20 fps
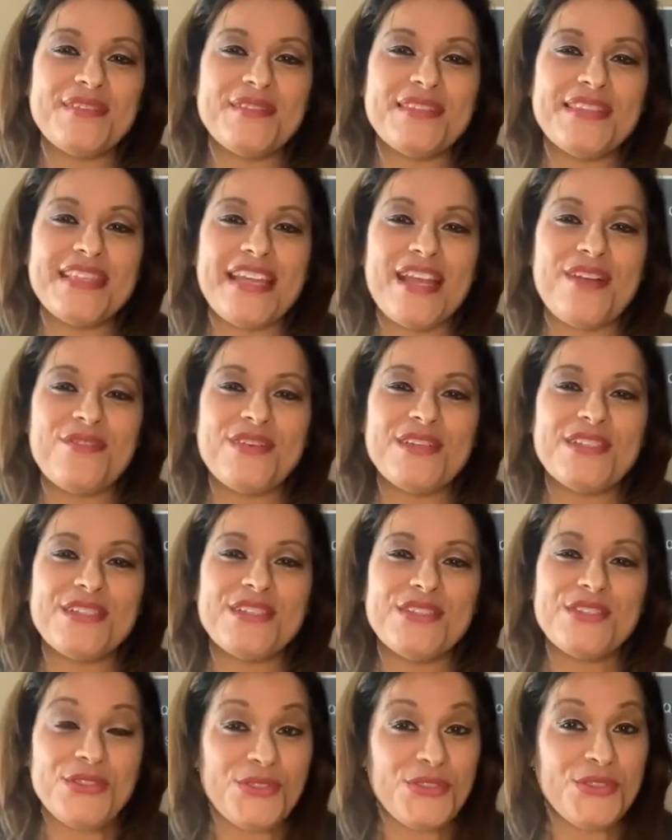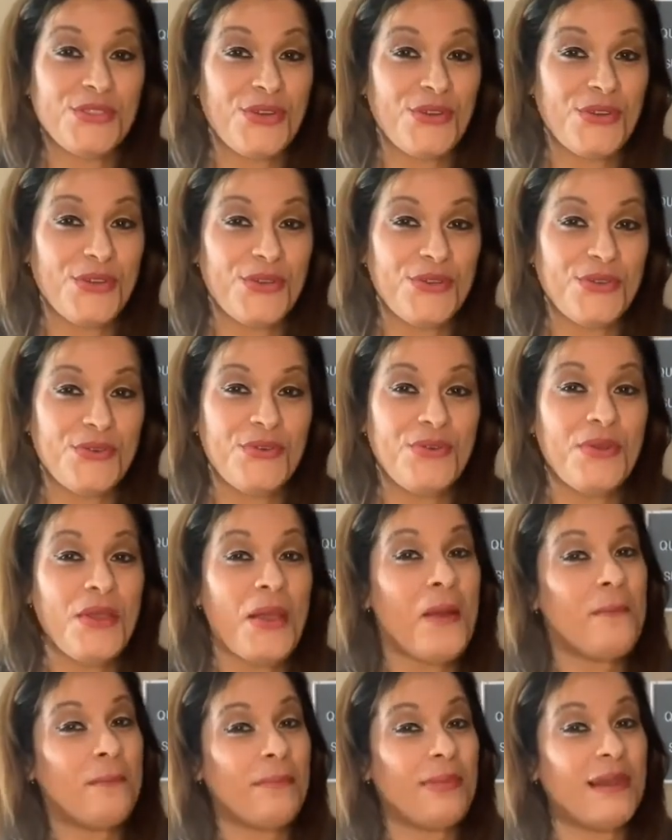that I wanted to show you.
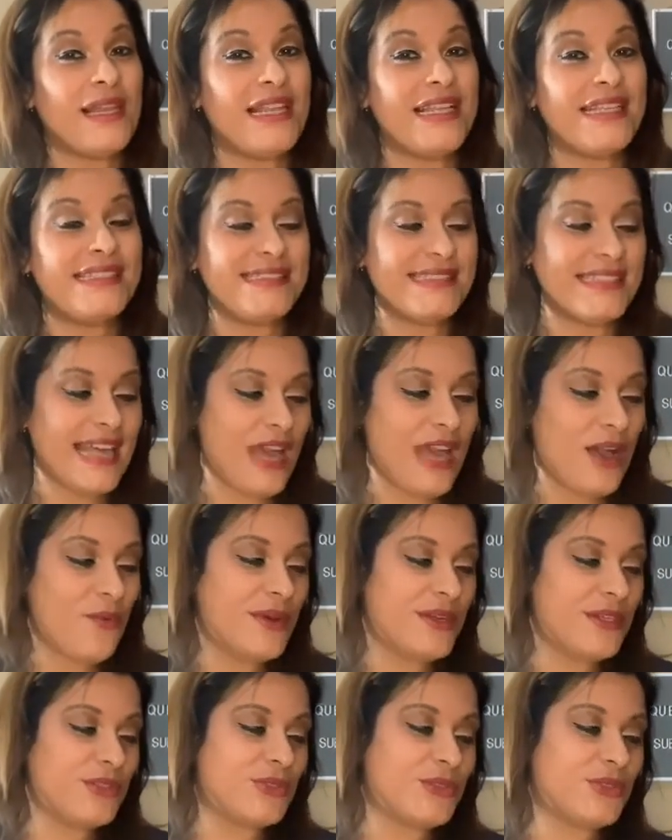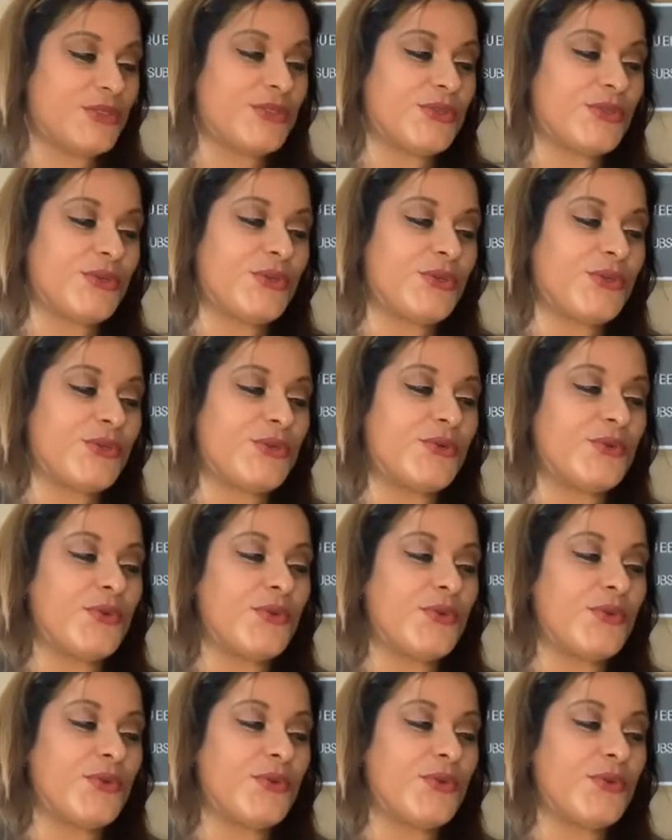Plus, I wanted to show you